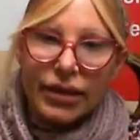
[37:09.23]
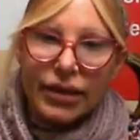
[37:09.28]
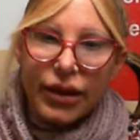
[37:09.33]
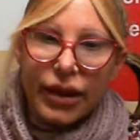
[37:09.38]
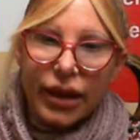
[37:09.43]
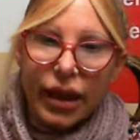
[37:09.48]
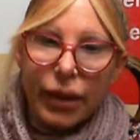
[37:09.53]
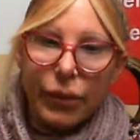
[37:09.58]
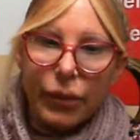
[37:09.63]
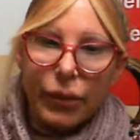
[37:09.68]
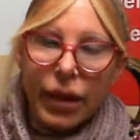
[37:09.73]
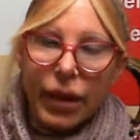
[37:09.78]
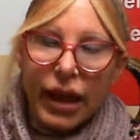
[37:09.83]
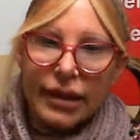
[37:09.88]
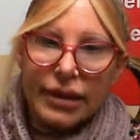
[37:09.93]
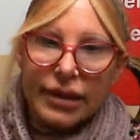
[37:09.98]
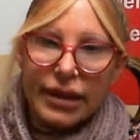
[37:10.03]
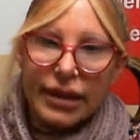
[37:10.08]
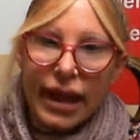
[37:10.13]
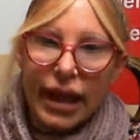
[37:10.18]
So yeah, a
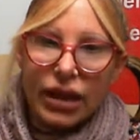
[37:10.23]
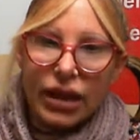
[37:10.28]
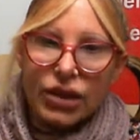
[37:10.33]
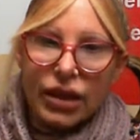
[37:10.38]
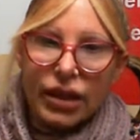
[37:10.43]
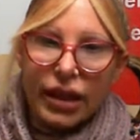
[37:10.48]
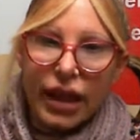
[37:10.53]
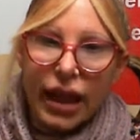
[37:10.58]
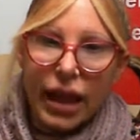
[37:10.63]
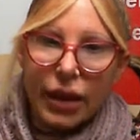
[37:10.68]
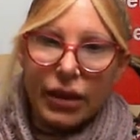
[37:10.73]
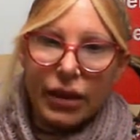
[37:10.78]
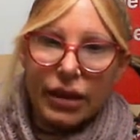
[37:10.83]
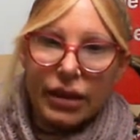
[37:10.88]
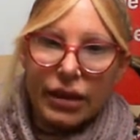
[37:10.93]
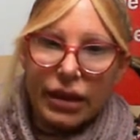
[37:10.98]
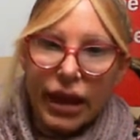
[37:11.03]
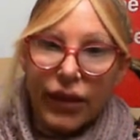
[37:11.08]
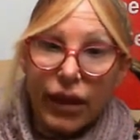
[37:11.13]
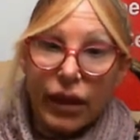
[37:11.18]
past action
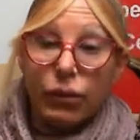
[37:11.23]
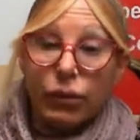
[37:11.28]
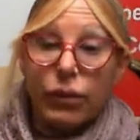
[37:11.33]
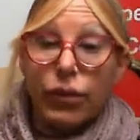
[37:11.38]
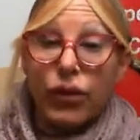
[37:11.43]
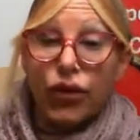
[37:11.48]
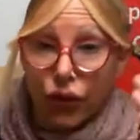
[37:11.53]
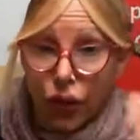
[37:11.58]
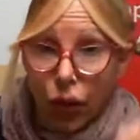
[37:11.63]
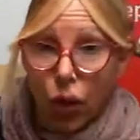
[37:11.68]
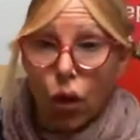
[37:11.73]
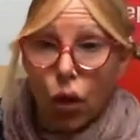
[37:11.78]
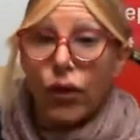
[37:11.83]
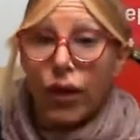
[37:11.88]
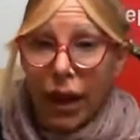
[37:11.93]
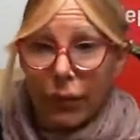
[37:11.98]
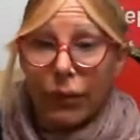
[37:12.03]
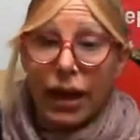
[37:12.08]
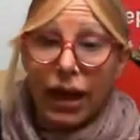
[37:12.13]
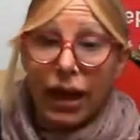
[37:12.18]
happened, and then before
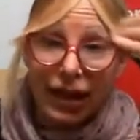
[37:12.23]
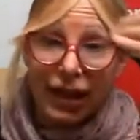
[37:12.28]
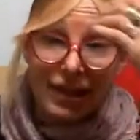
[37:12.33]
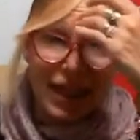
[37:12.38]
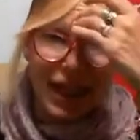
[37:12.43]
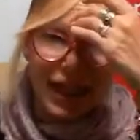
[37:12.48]
that past